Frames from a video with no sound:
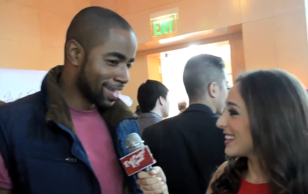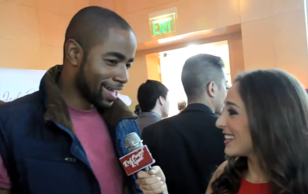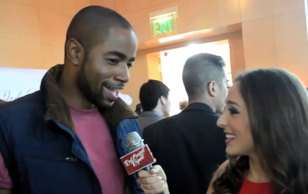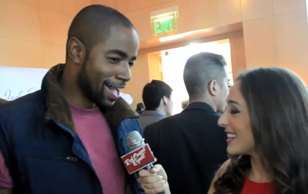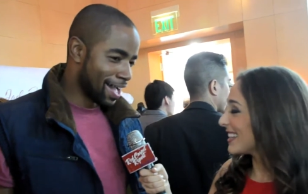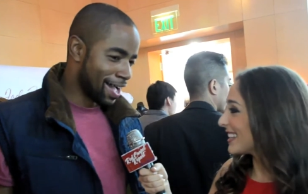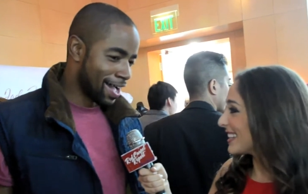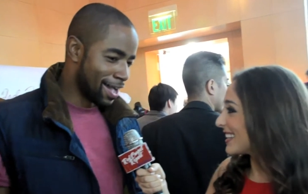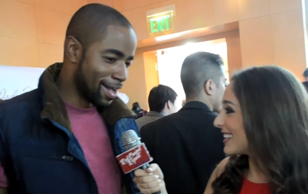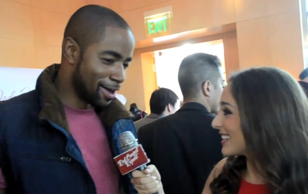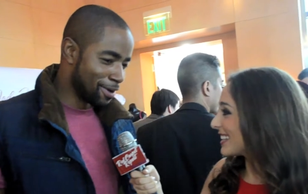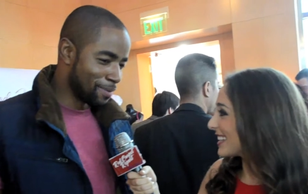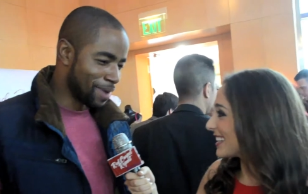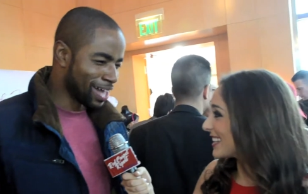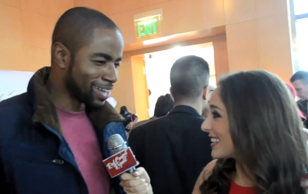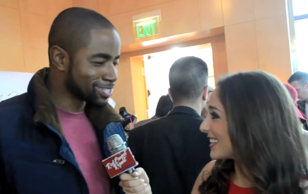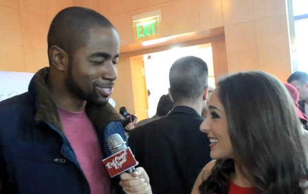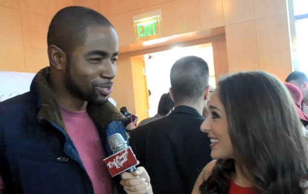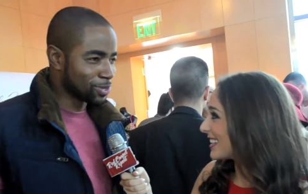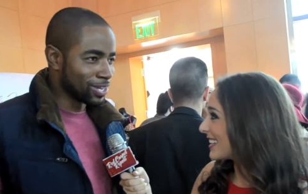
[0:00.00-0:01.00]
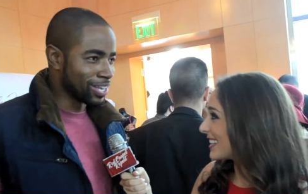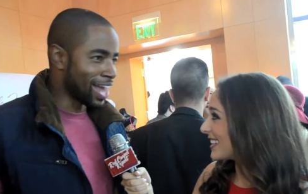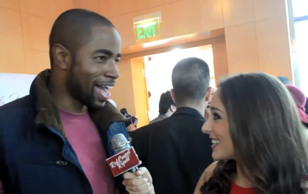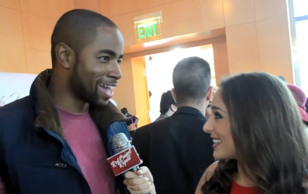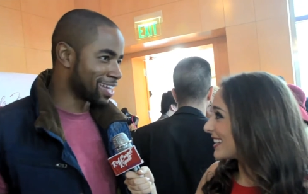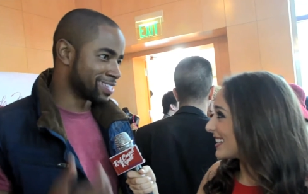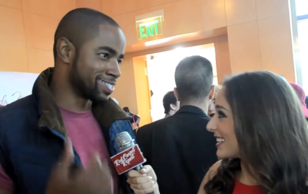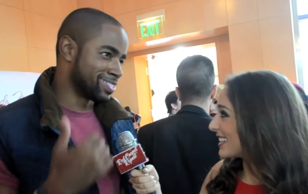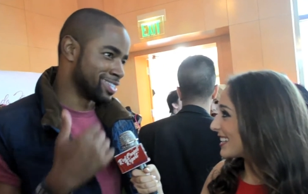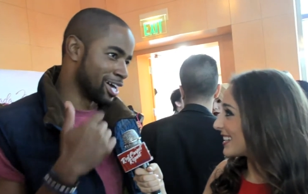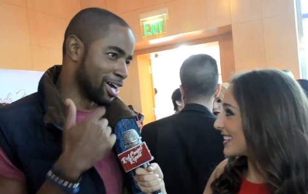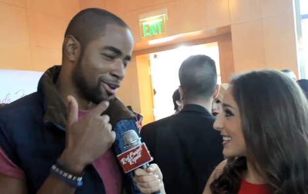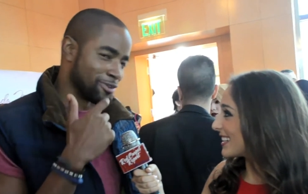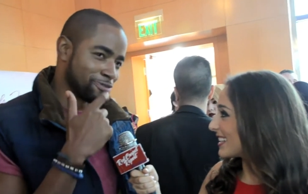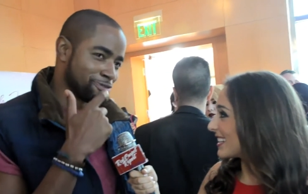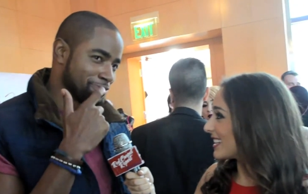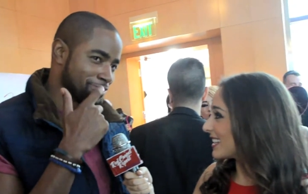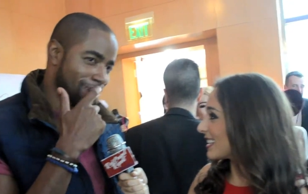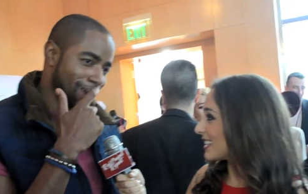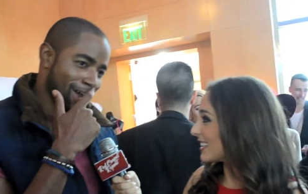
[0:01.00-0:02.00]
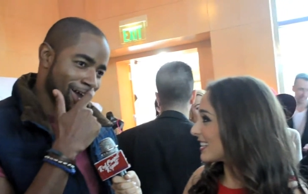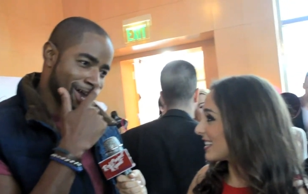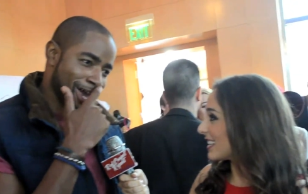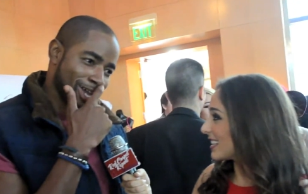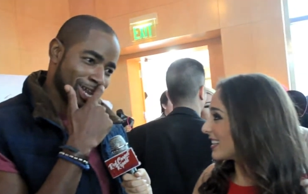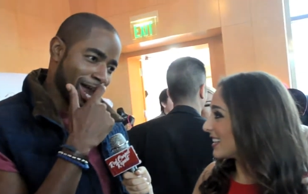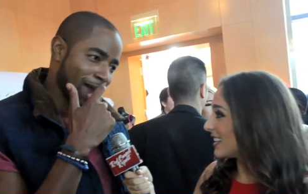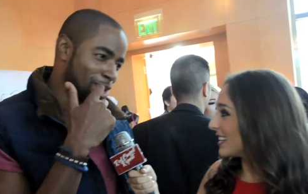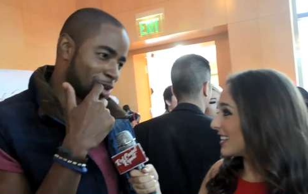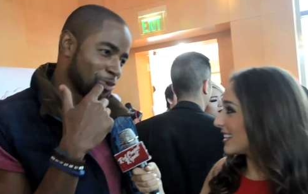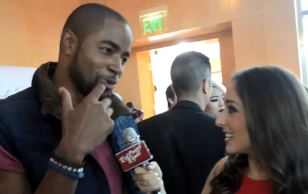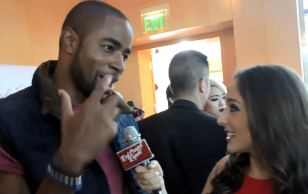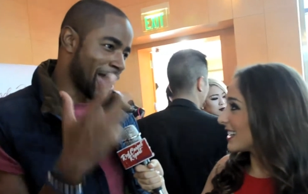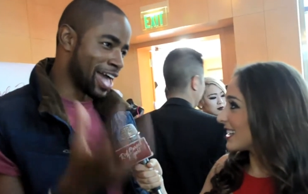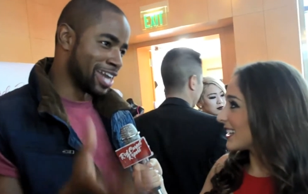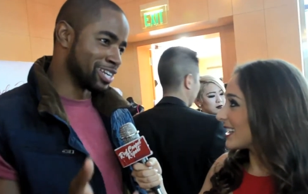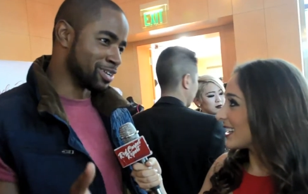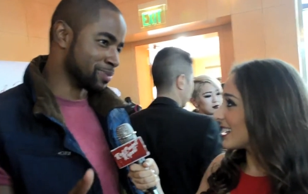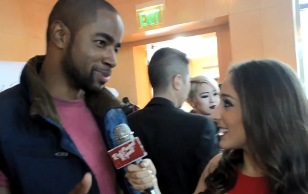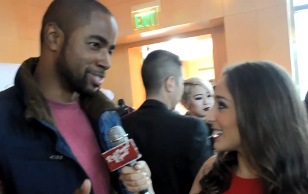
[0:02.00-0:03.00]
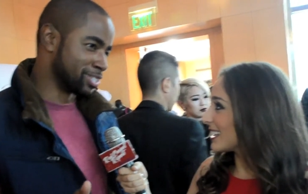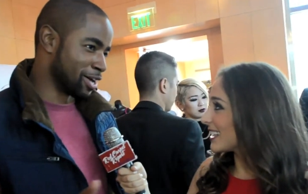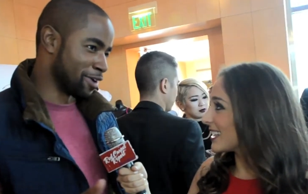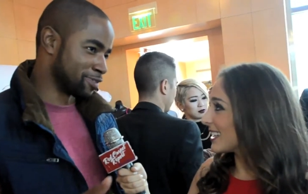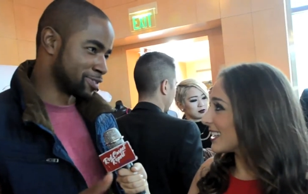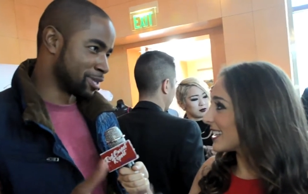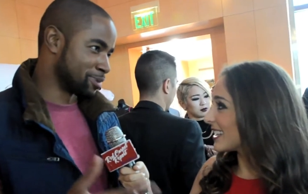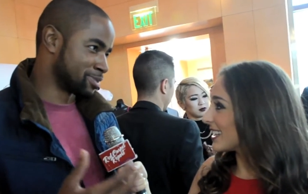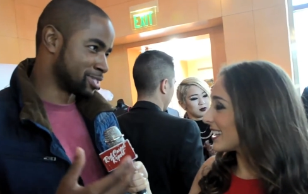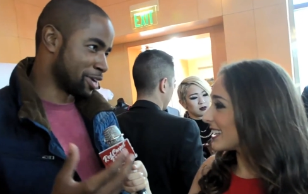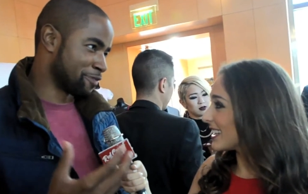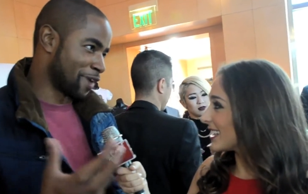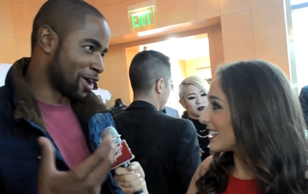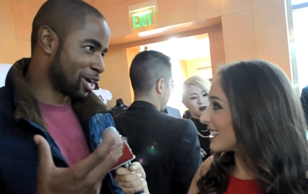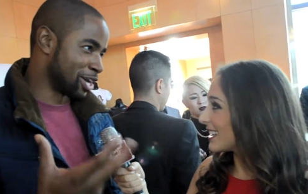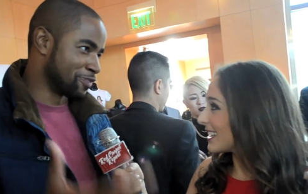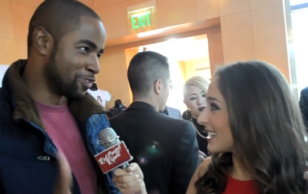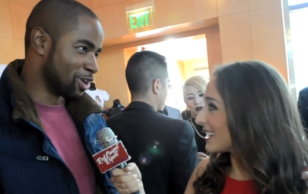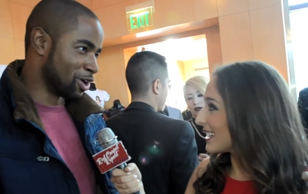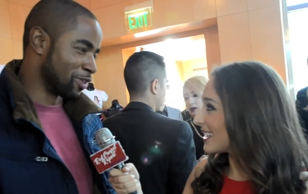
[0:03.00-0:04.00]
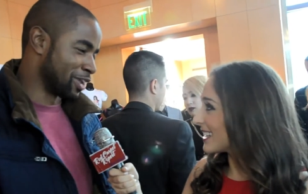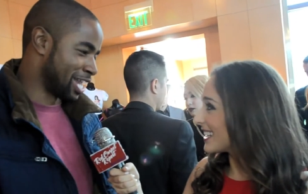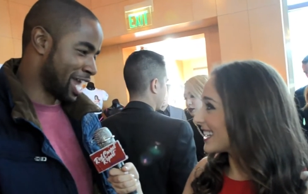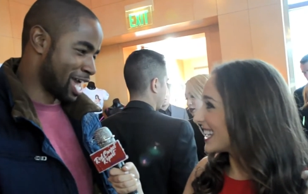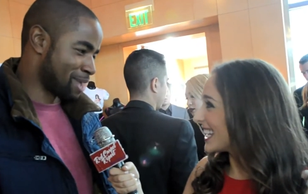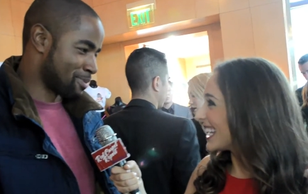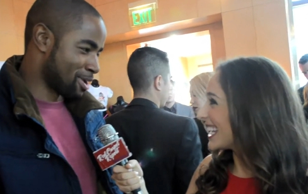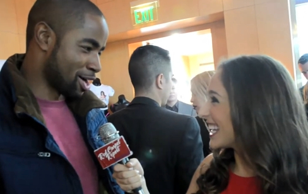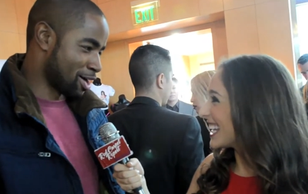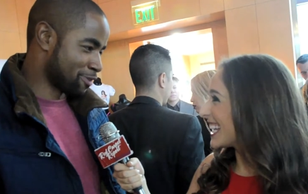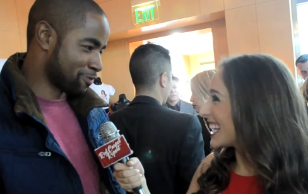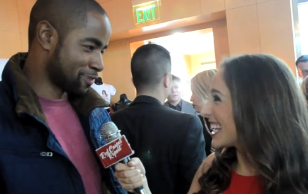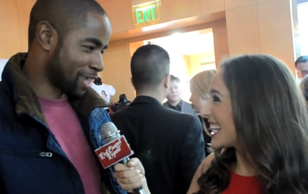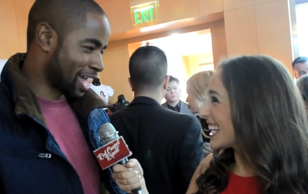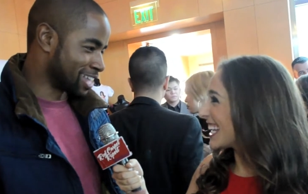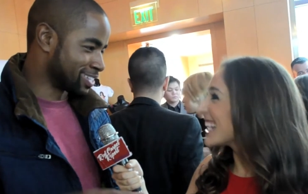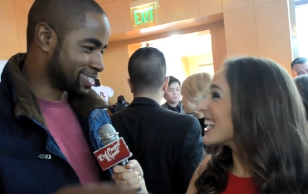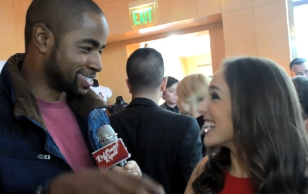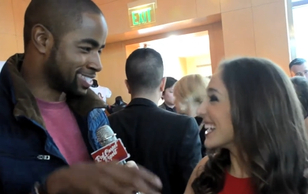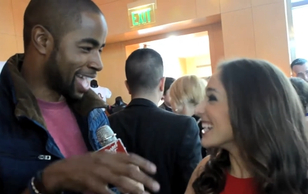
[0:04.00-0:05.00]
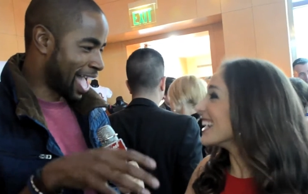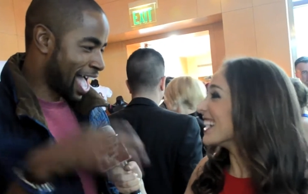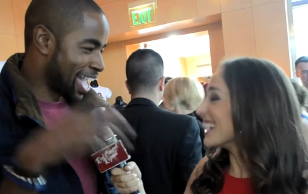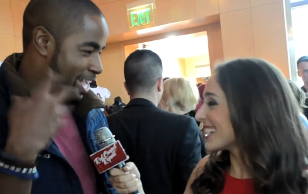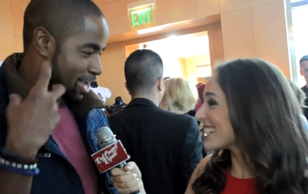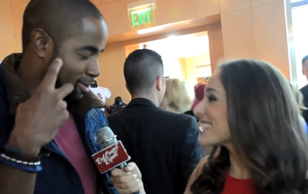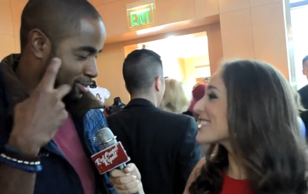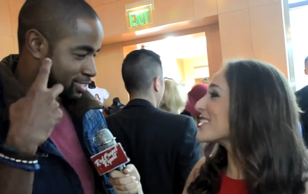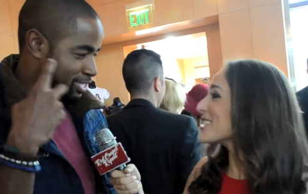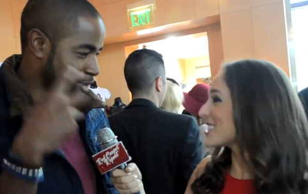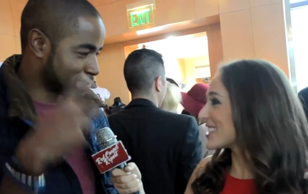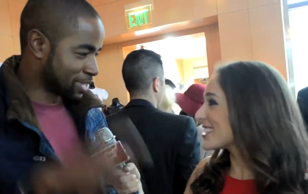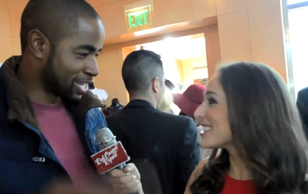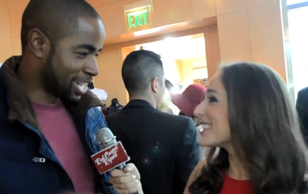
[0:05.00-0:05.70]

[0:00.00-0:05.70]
Speaker 1: Um, I listen to a lot of stuff, uh, a lot of random stuff. Some stuff I don't even know the name of. I just I hear something